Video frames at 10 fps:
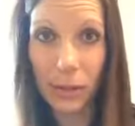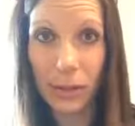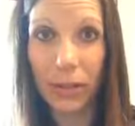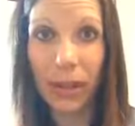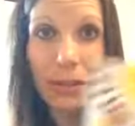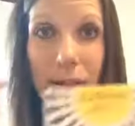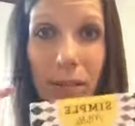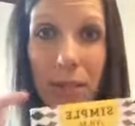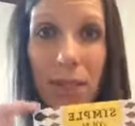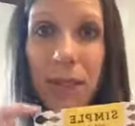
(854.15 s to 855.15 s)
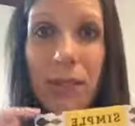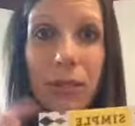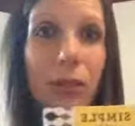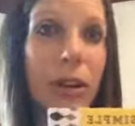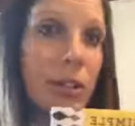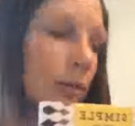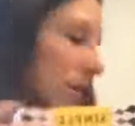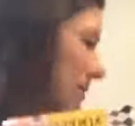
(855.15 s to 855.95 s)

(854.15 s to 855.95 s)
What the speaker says: birthdays, this is a great choice.